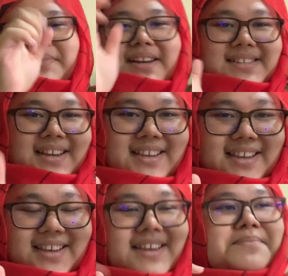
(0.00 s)

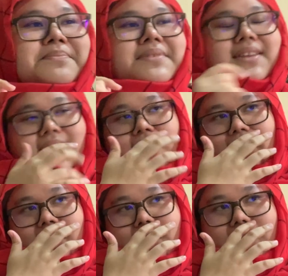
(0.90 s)
Asahi
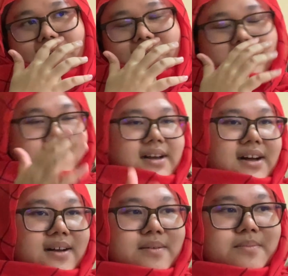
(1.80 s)
and
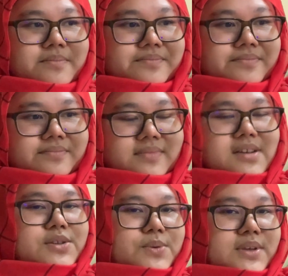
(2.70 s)

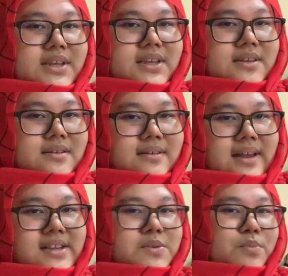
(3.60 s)
Suki,
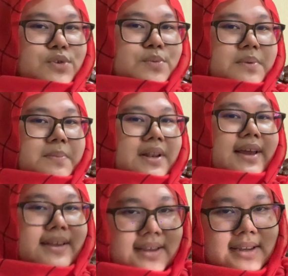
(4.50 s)
as opposed to people
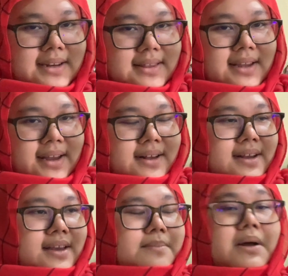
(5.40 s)
like Hinata and
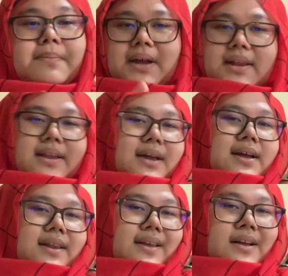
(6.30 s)
Kageyama. But yeah, I
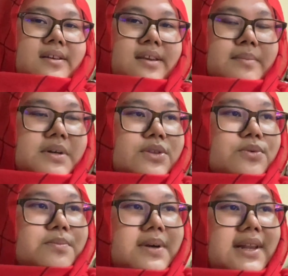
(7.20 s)
like Kageyama too,
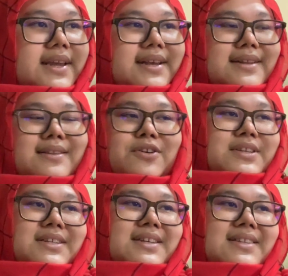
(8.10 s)
but like not
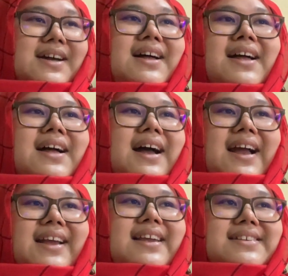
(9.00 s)
Hinata.
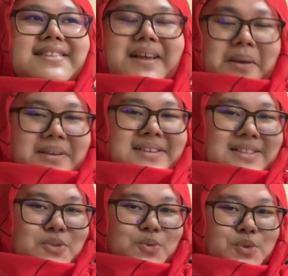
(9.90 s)
I guess he's
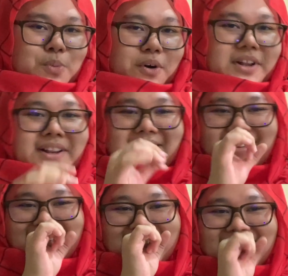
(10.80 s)
too small.
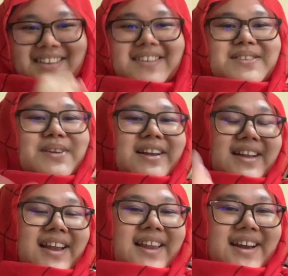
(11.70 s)
So
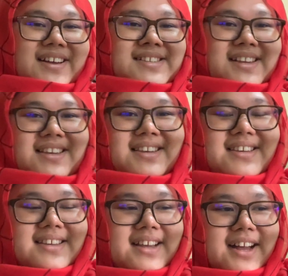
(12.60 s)
I like
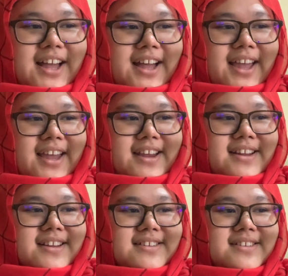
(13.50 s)
Asahi and